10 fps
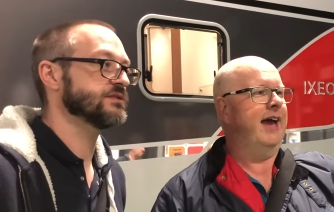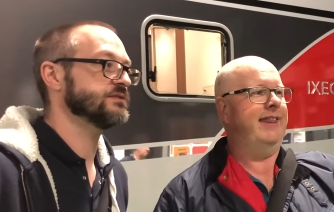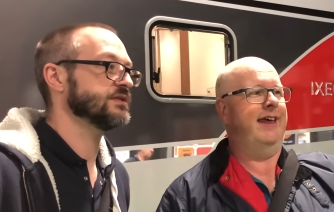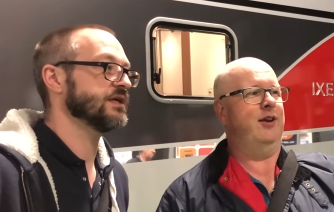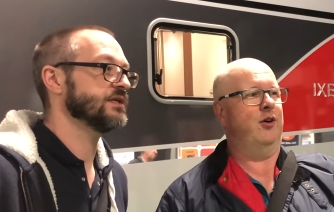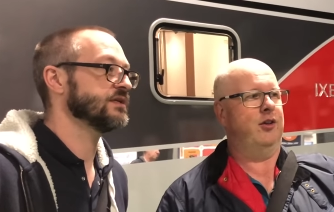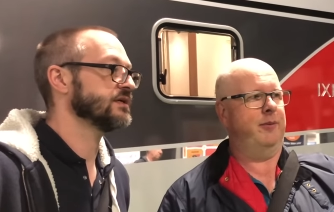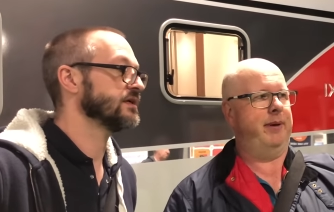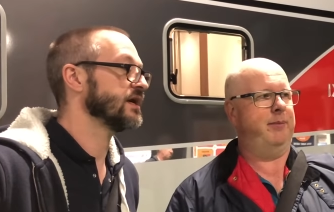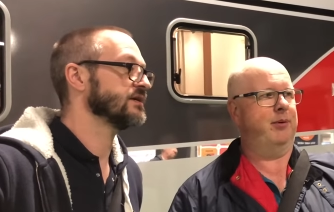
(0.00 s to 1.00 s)
Speaker 1: and then and other
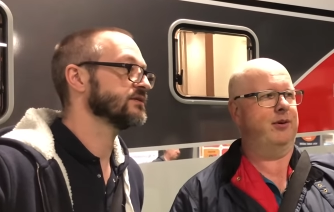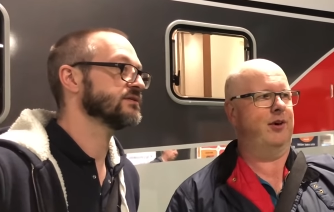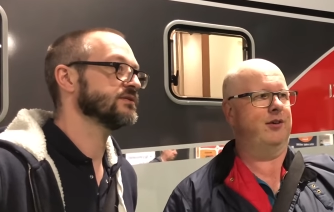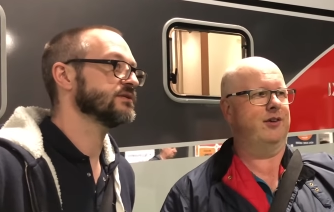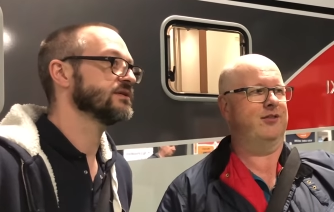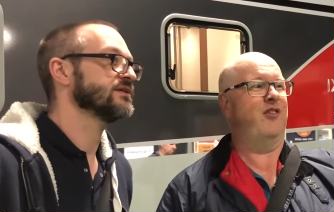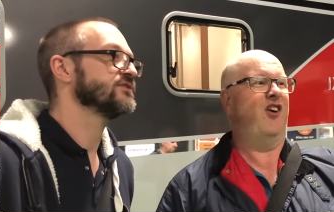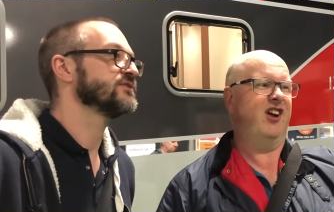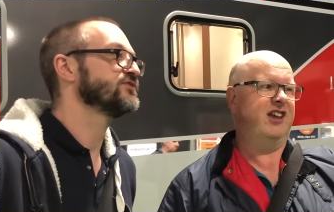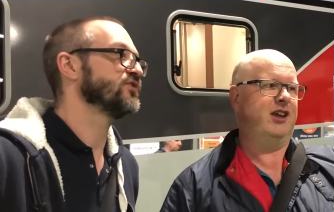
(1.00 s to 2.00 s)
people called us
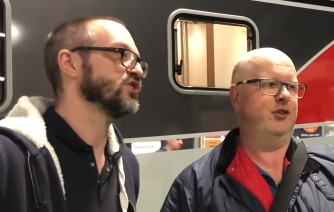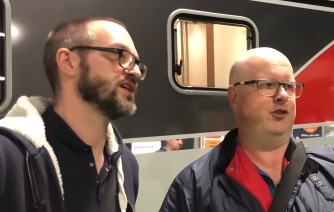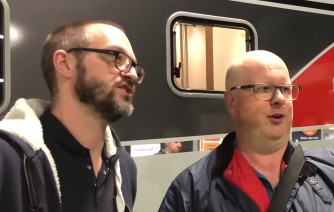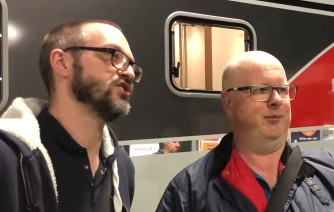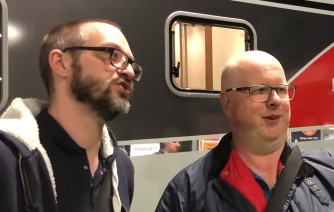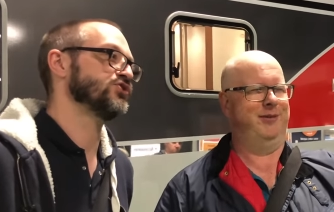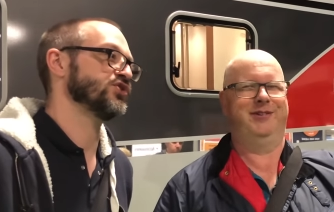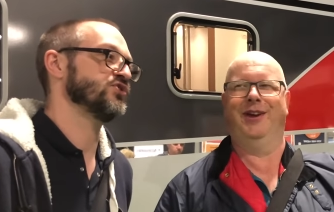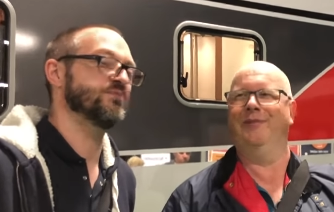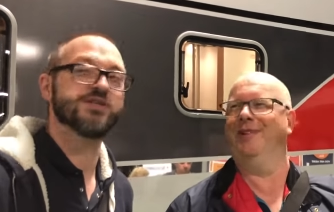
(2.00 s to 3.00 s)
fucking
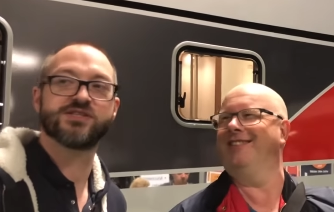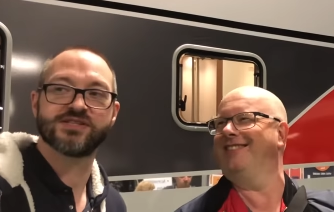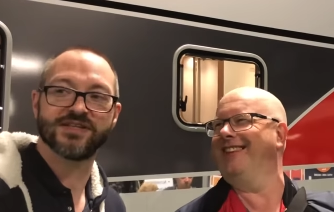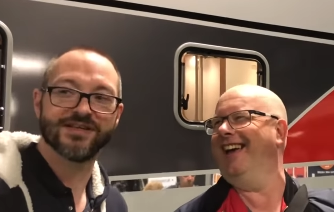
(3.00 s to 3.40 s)
YouTube YouTubers.